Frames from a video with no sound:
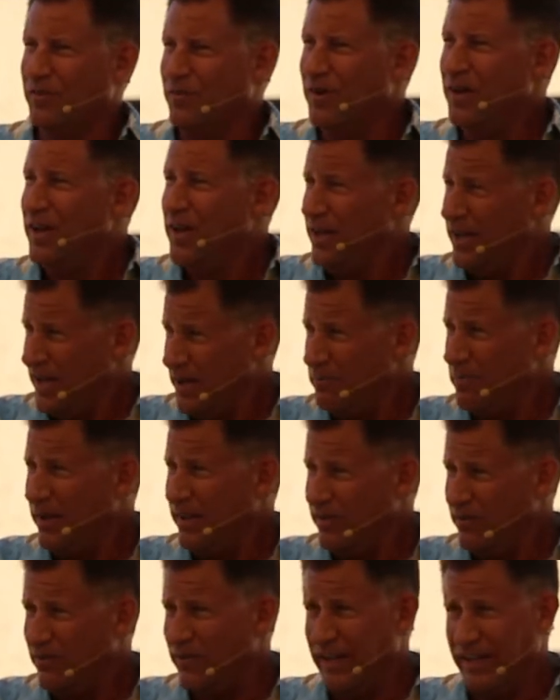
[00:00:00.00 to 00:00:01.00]
The one, and
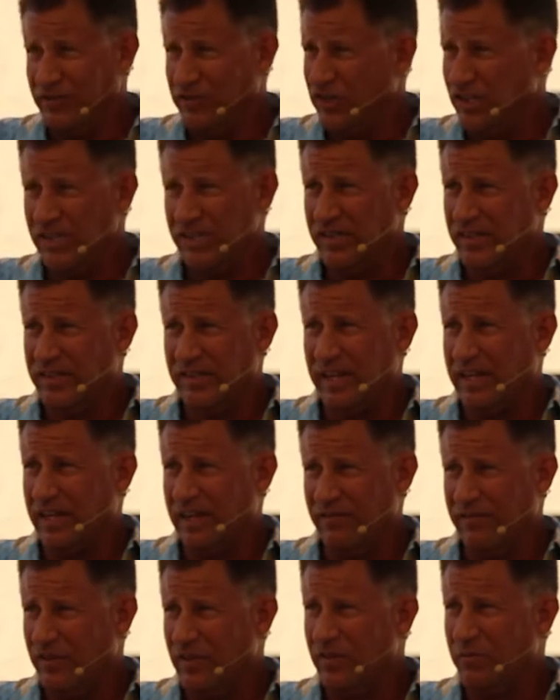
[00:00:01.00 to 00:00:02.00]
by the way, Jesus said,
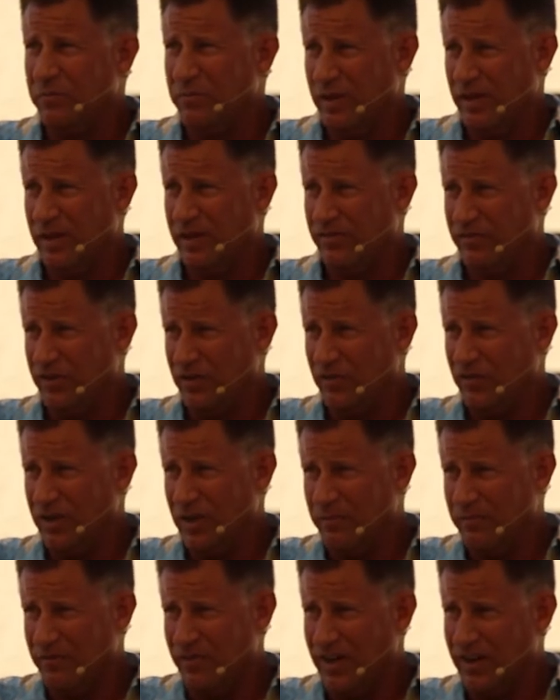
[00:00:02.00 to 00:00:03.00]
if you, if you
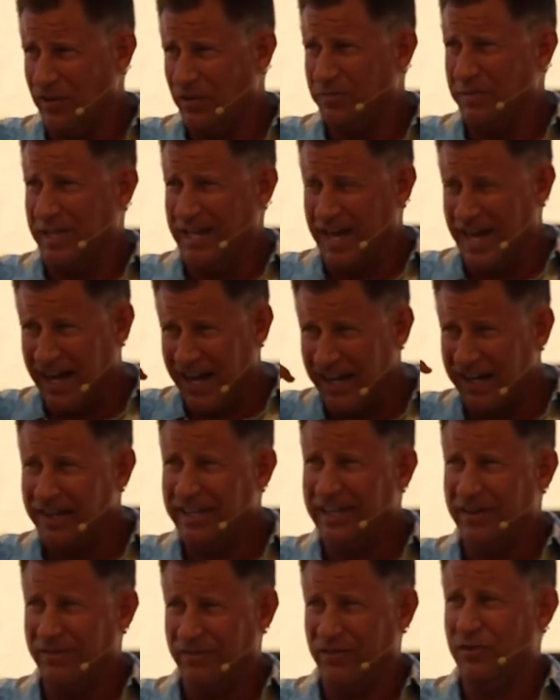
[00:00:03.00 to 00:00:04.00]
come follow me, I
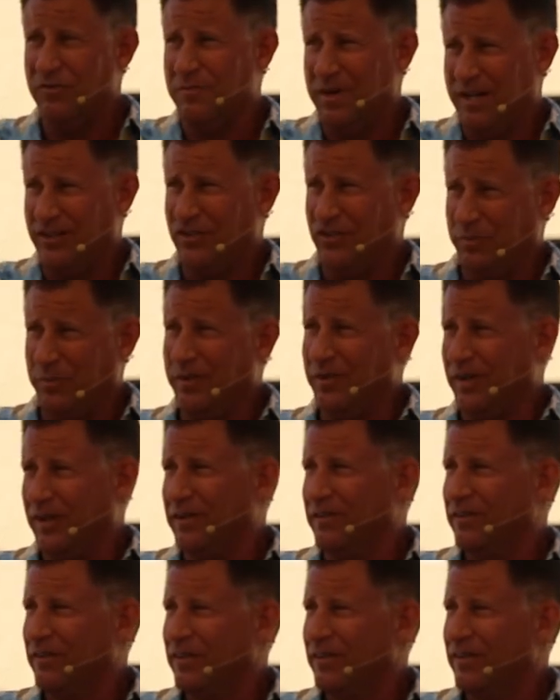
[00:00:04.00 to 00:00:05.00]
give you my
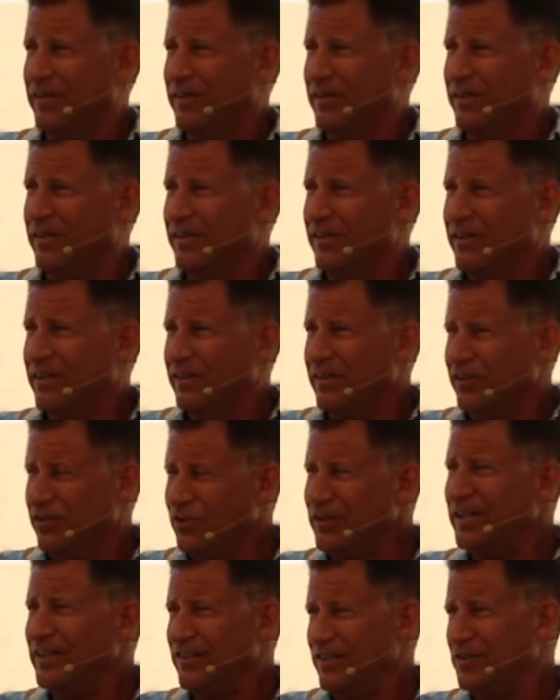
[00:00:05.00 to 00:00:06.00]
Spirit.
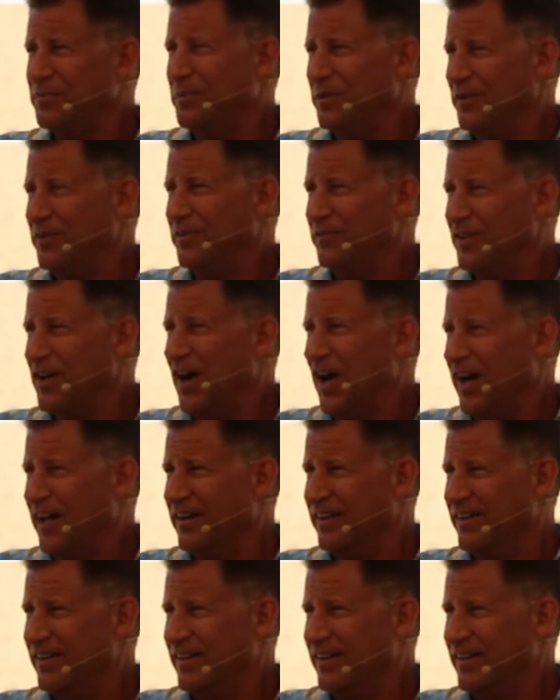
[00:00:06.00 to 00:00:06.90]
You get the Spirit of God.